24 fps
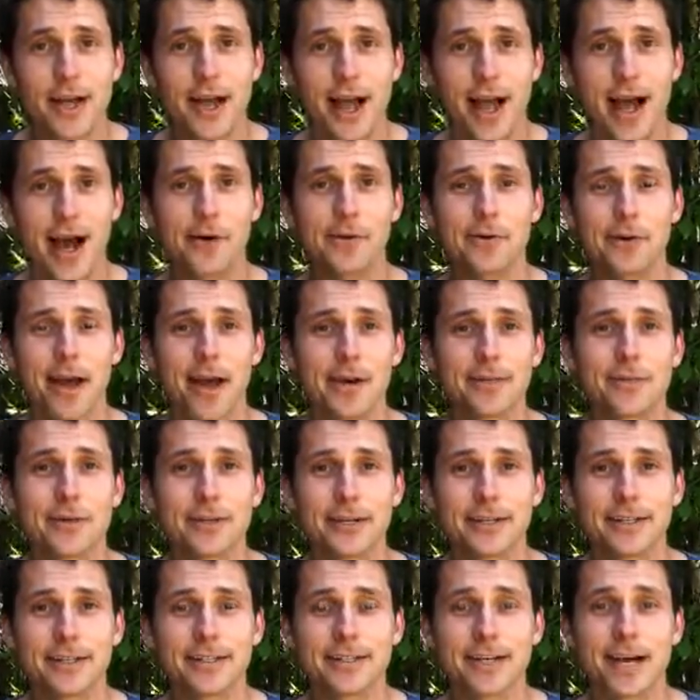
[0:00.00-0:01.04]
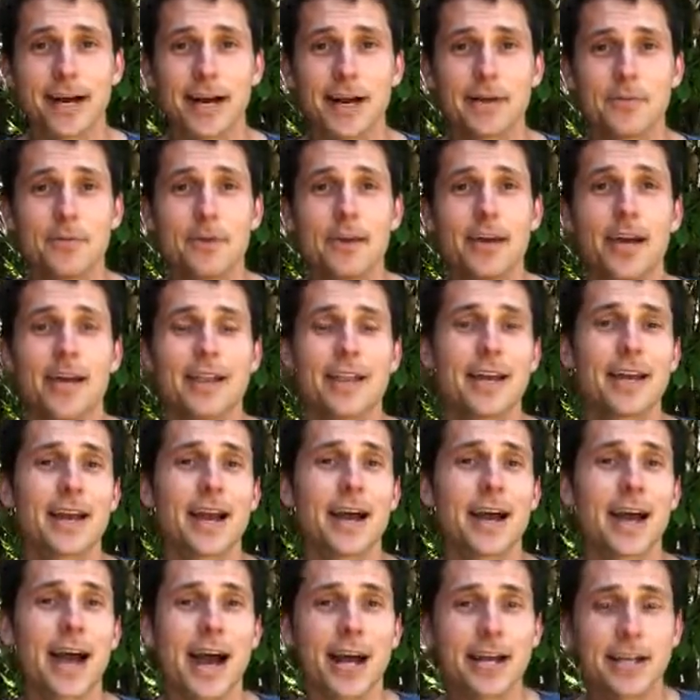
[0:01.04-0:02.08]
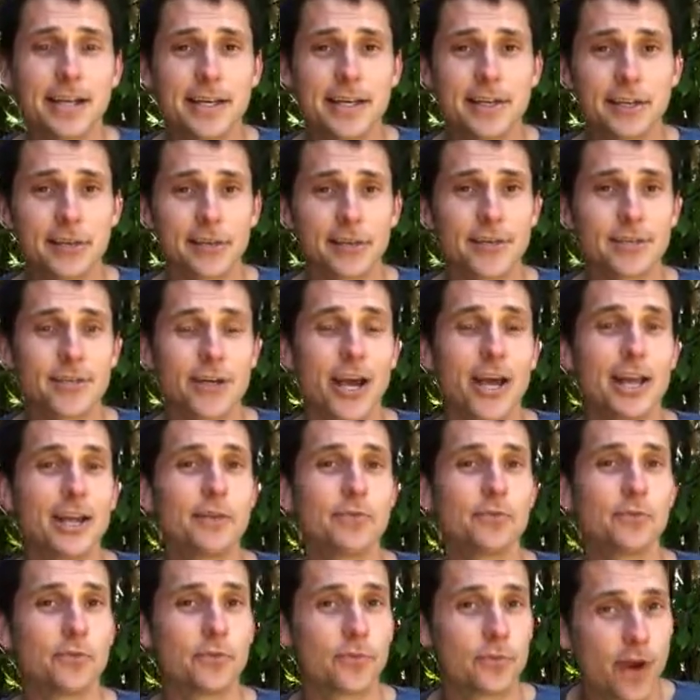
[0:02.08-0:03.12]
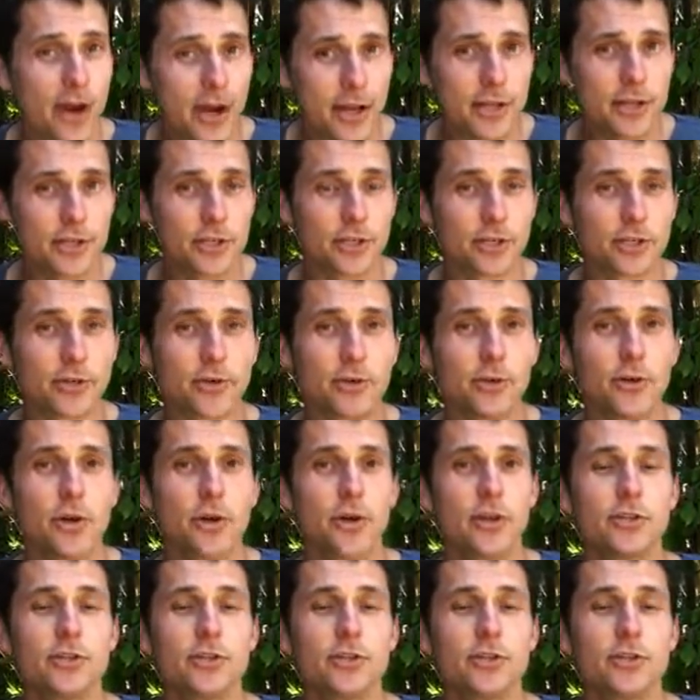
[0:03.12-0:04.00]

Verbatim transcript: out having a good time, then I highly encourage and invite you